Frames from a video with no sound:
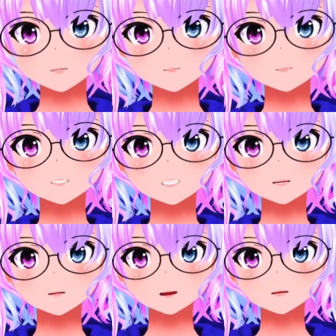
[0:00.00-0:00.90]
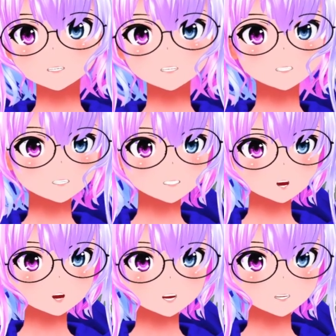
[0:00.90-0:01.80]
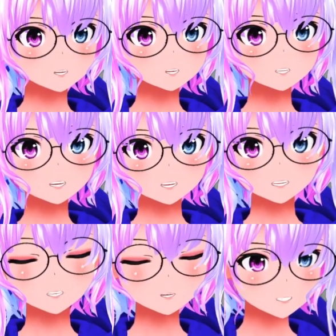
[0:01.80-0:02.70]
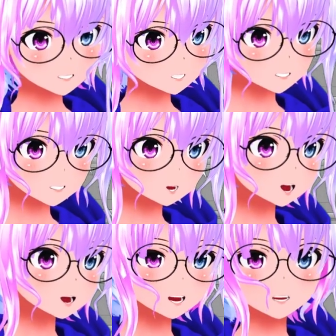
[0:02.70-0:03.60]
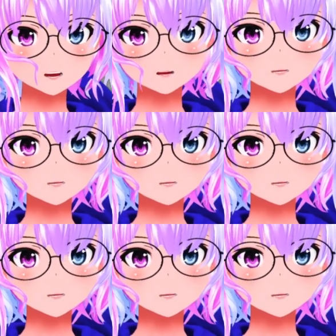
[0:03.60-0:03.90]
And then say that it's yours, you have the rights to it, which you do because you bought it, and then